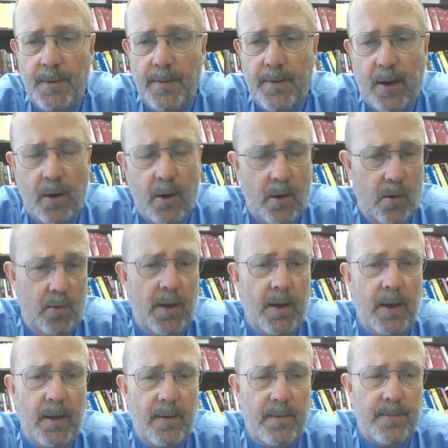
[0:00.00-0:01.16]
that
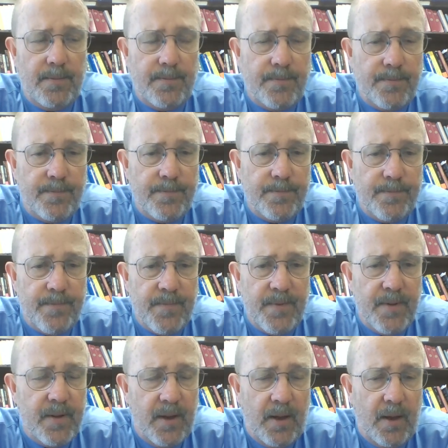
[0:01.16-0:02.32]
only
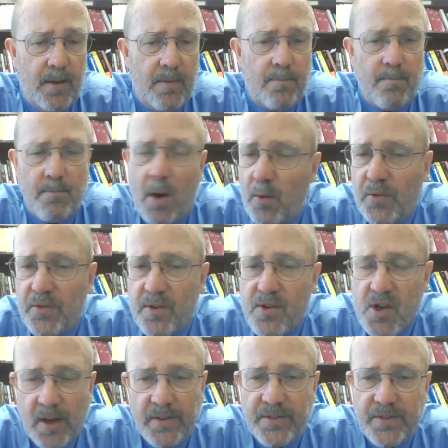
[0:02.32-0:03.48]
the most
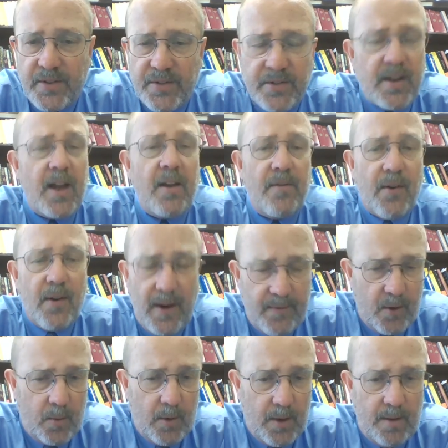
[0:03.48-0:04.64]
just state for
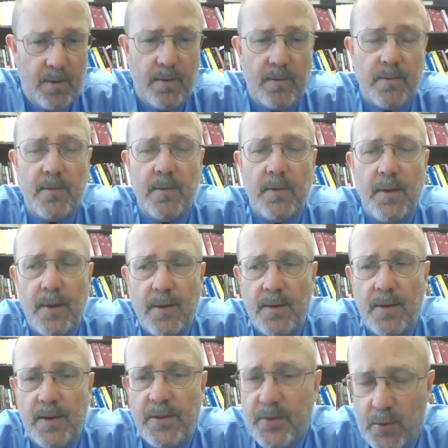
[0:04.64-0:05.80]
everyone
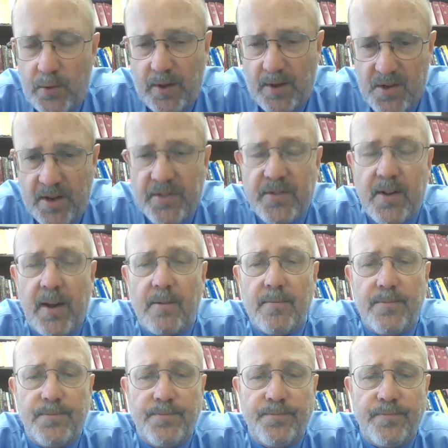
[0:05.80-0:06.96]
is truly a just state.
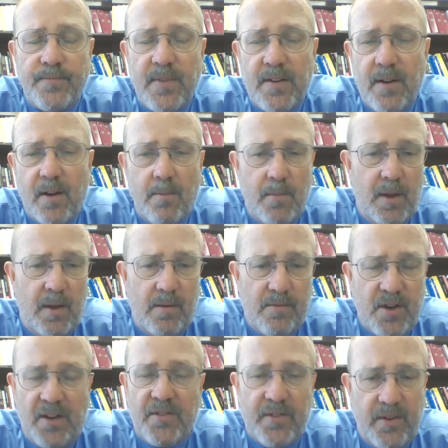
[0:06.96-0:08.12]
There can be
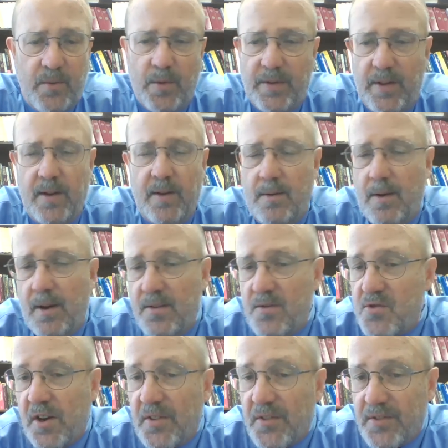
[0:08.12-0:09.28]
justice within
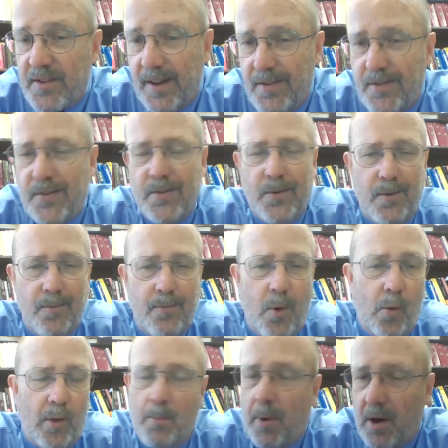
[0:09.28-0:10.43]
unjust states or
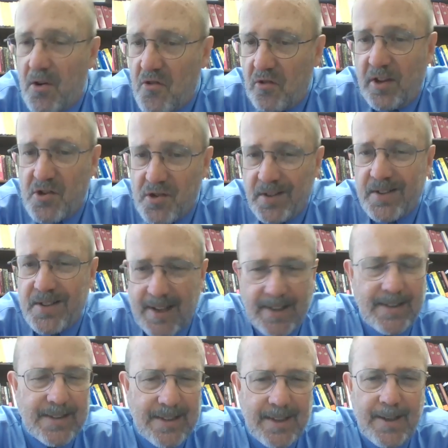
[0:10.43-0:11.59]
only partially just
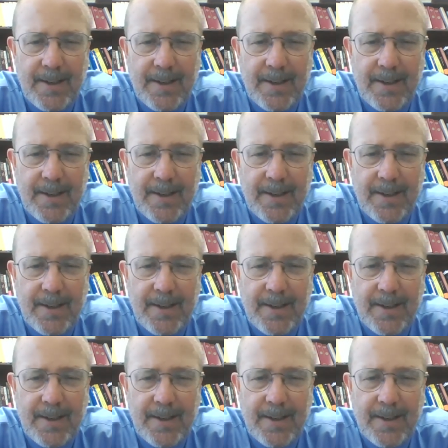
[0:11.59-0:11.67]
states.